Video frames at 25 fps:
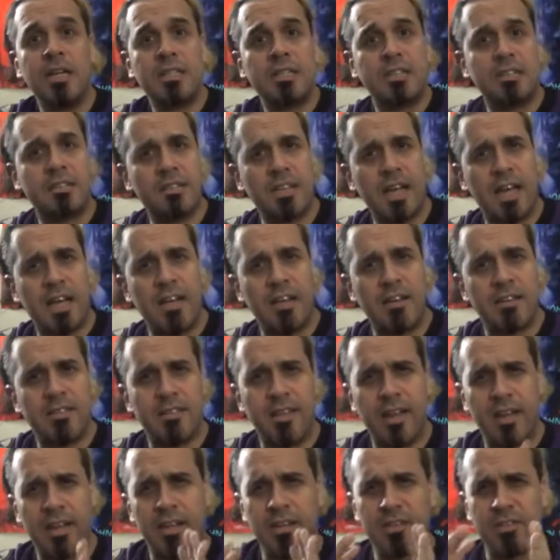decided to
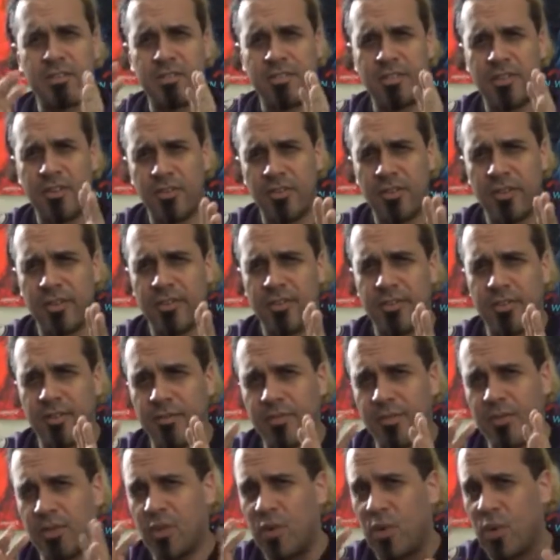take a series
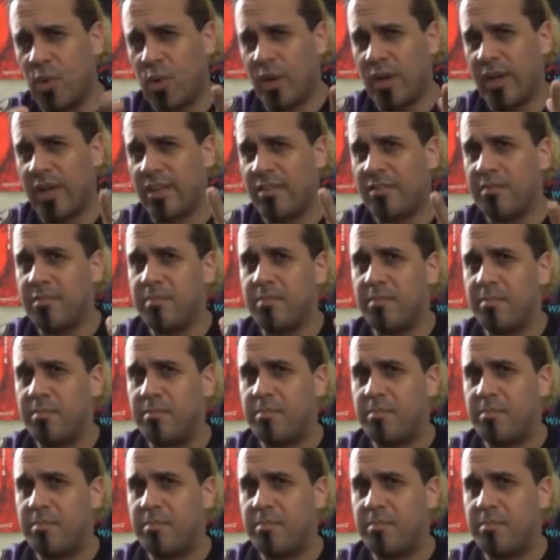of toys